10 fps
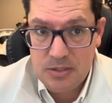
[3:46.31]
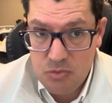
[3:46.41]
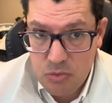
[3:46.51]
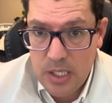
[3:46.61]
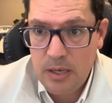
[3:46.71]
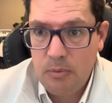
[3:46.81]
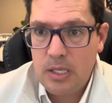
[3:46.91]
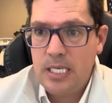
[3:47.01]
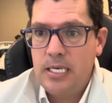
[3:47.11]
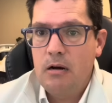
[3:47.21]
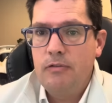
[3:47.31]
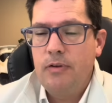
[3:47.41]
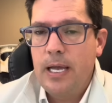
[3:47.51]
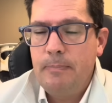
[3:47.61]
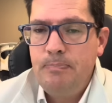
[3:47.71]
It's really, really
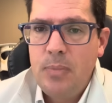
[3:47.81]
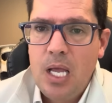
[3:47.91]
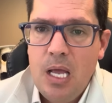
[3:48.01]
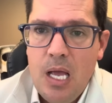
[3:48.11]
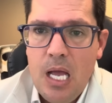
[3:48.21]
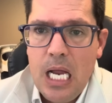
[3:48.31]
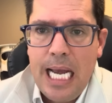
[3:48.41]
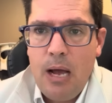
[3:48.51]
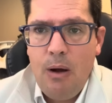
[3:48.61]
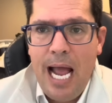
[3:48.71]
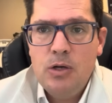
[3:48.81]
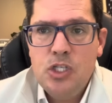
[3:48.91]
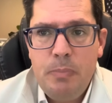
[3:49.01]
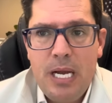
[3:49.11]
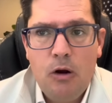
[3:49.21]
terrifying. Now, House
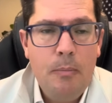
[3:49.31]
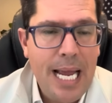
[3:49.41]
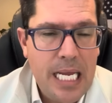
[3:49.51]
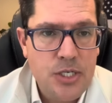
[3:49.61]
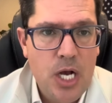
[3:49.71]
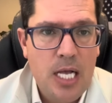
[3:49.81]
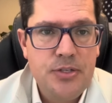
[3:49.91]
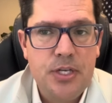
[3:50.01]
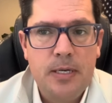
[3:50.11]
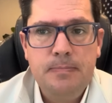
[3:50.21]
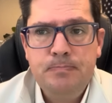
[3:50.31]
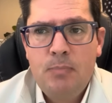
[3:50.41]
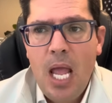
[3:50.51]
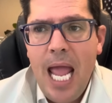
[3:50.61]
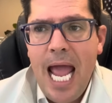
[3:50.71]
Speaker Mike Johnson
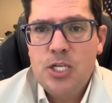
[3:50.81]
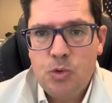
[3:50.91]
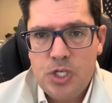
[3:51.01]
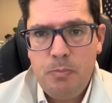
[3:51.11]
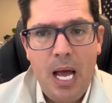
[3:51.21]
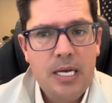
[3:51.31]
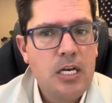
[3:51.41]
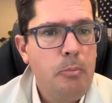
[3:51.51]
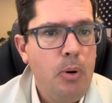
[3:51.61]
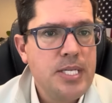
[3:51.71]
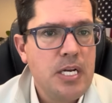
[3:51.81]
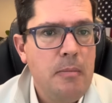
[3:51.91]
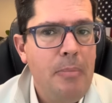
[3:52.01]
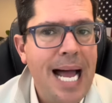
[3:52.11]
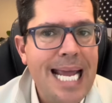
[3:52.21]
has responded to
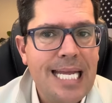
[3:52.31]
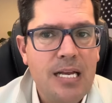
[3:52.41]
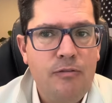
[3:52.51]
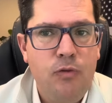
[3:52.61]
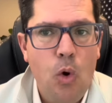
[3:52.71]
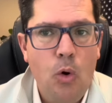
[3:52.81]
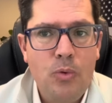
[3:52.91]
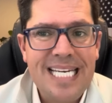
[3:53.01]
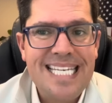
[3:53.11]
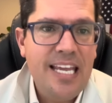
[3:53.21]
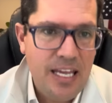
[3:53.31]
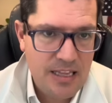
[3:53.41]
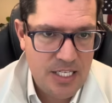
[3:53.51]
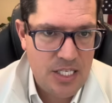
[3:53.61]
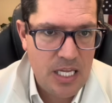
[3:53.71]
President Biden for
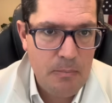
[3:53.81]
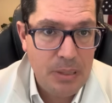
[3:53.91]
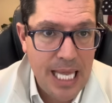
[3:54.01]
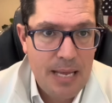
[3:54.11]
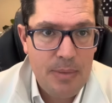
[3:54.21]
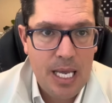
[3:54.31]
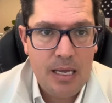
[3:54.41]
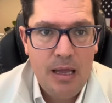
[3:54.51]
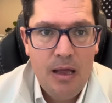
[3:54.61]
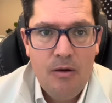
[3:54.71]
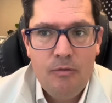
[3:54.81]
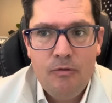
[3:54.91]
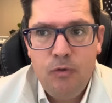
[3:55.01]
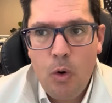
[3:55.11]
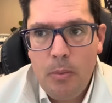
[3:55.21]
ridiculously blaming
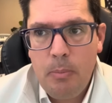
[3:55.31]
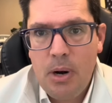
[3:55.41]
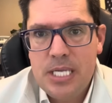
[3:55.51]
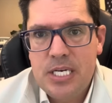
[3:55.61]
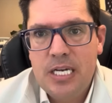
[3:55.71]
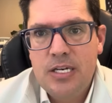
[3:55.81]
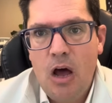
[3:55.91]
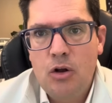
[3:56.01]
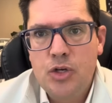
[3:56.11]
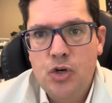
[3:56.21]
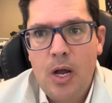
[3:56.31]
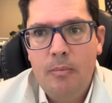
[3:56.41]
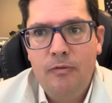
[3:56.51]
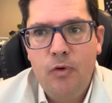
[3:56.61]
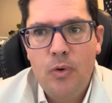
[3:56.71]
former President Donald
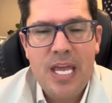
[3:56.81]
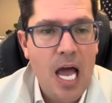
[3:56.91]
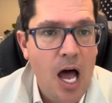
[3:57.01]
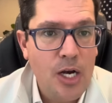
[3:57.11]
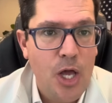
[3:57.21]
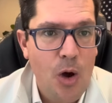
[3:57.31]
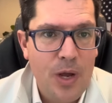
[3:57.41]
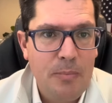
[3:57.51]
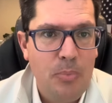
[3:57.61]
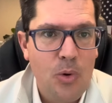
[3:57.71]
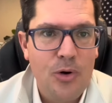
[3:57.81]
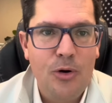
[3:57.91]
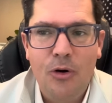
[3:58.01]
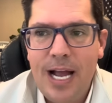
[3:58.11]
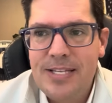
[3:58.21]
Trump for the ongoing border
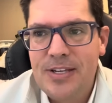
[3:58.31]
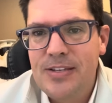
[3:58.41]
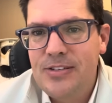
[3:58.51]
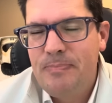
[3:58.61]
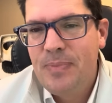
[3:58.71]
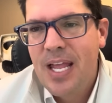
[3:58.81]
crisis.